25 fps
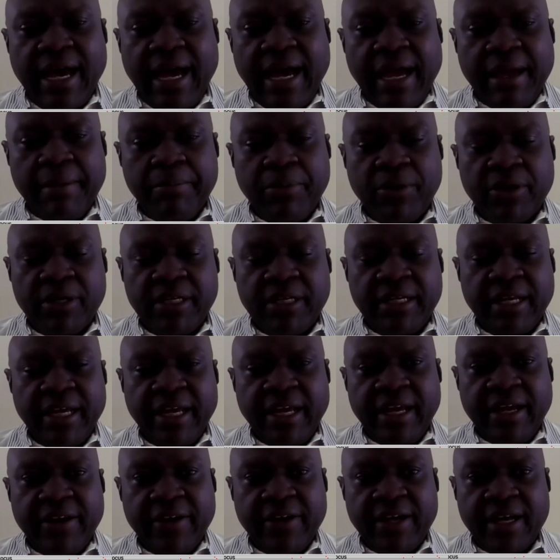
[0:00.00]
high burden
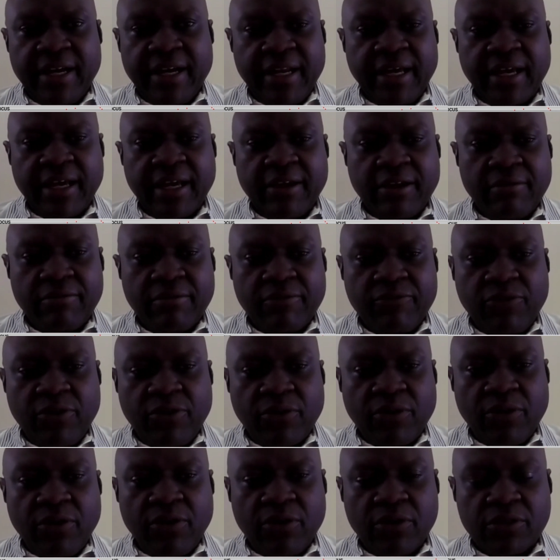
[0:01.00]
area like
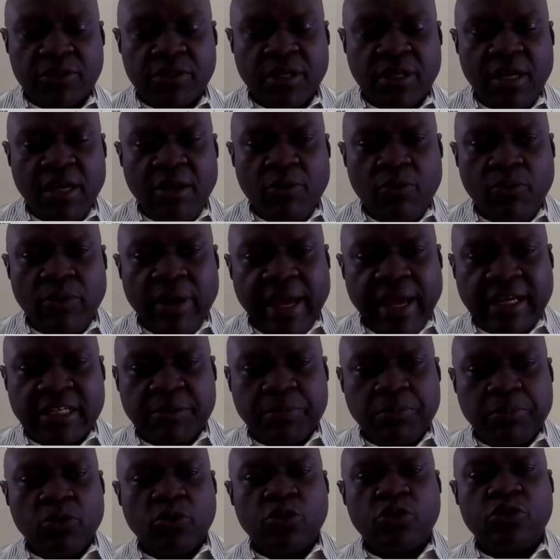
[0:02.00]
for us, we're
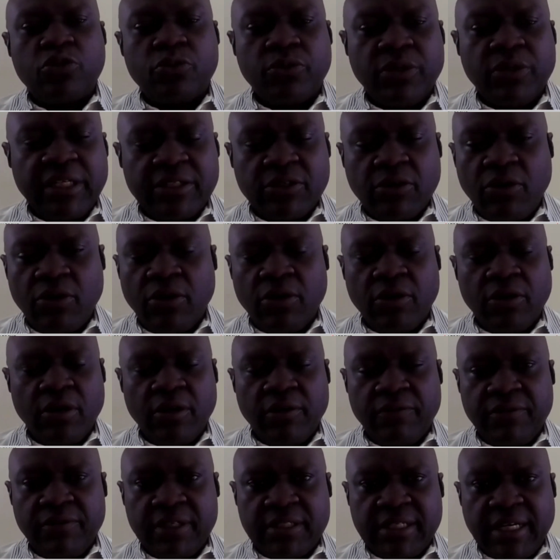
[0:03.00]
exposed to it all
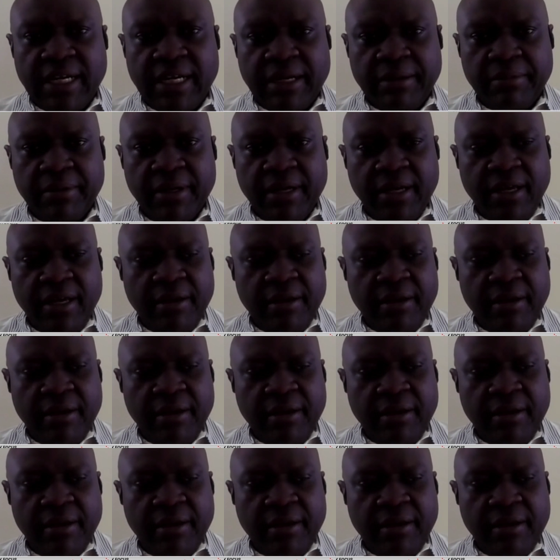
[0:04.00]
of the time,